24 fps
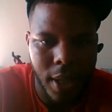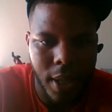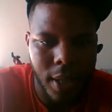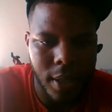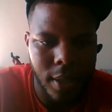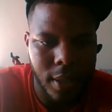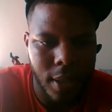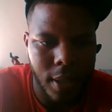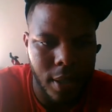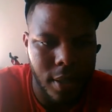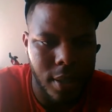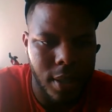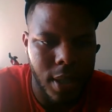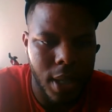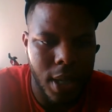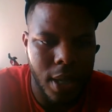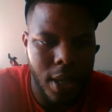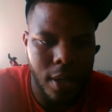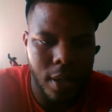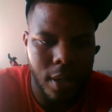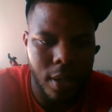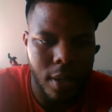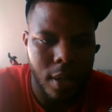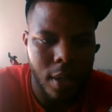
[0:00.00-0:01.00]
had that
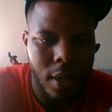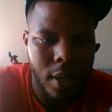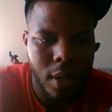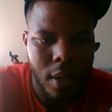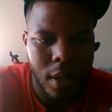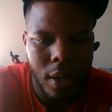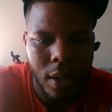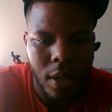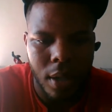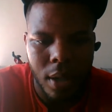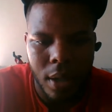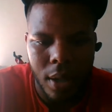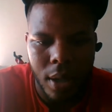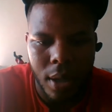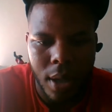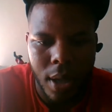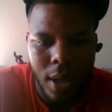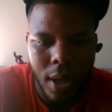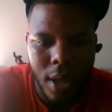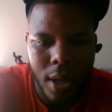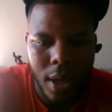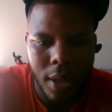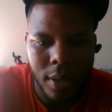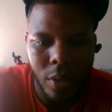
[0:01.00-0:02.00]
touchdown
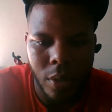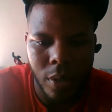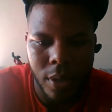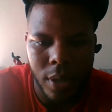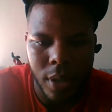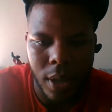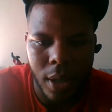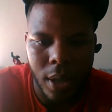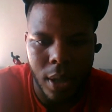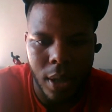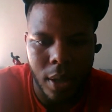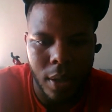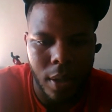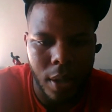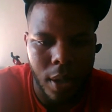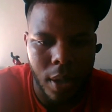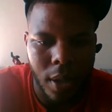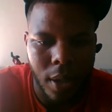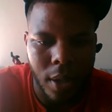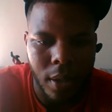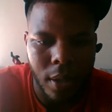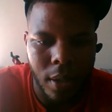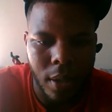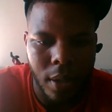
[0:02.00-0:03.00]
and towards the end
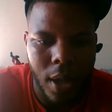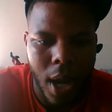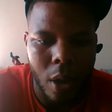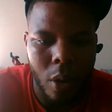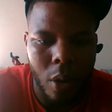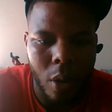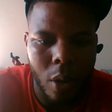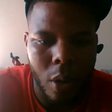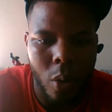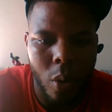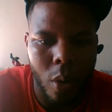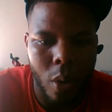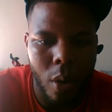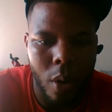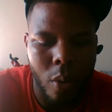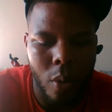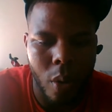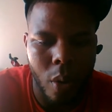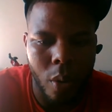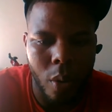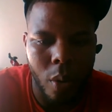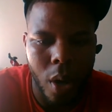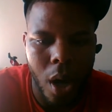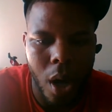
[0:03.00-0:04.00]
in quote
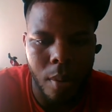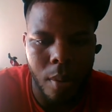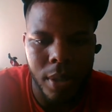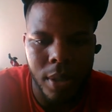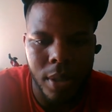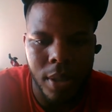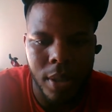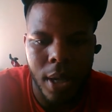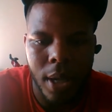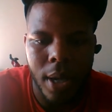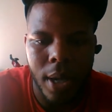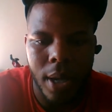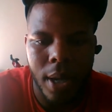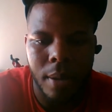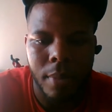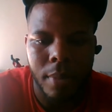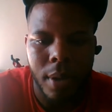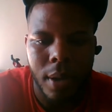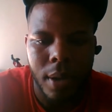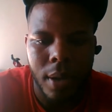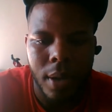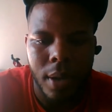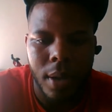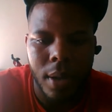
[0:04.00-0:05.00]
unquote garbage time.
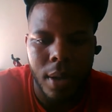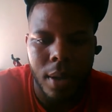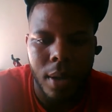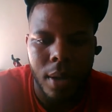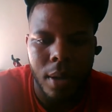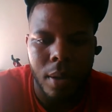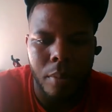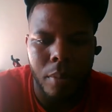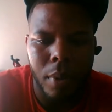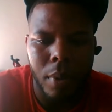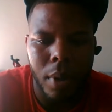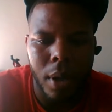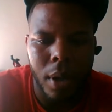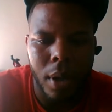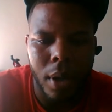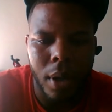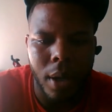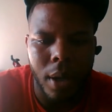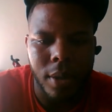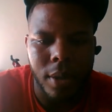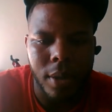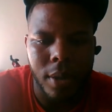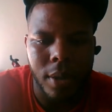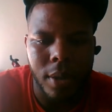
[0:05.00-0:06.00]
But
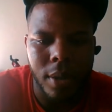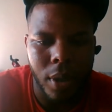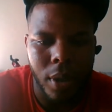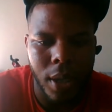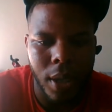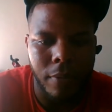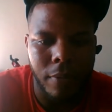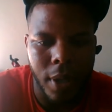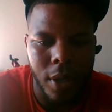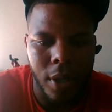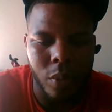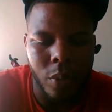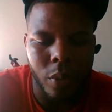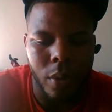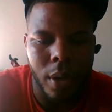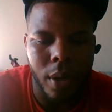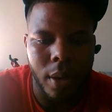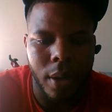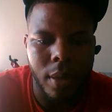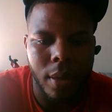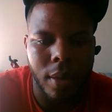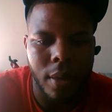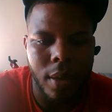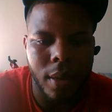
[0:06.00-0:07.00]
so Keenan finished
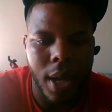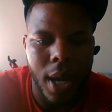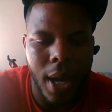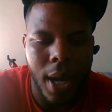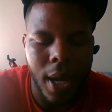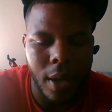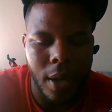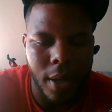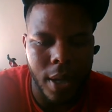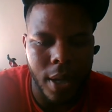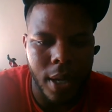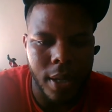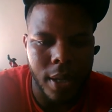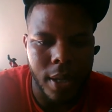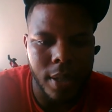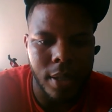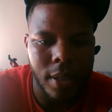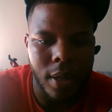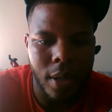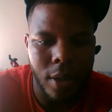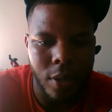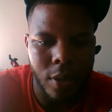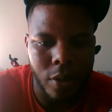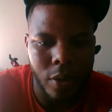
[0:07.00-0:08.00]
with 8
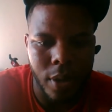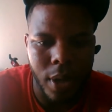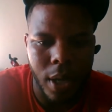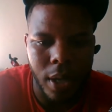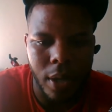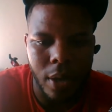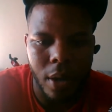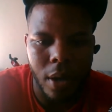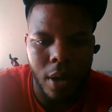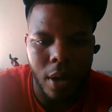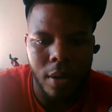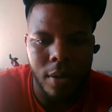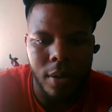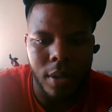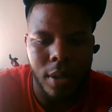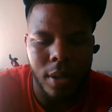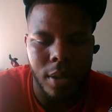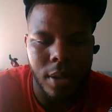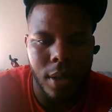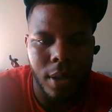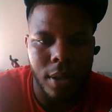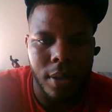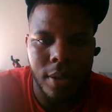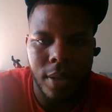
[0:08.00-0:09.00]
catches, 108 yards, and
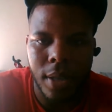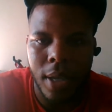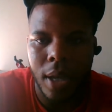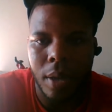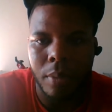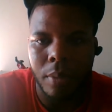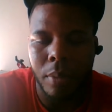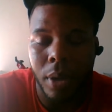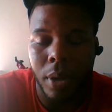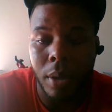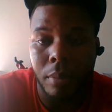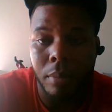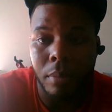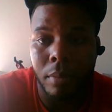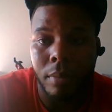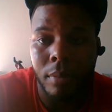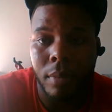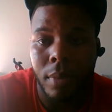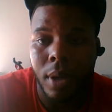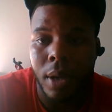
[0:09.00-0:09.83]
a touchdown. But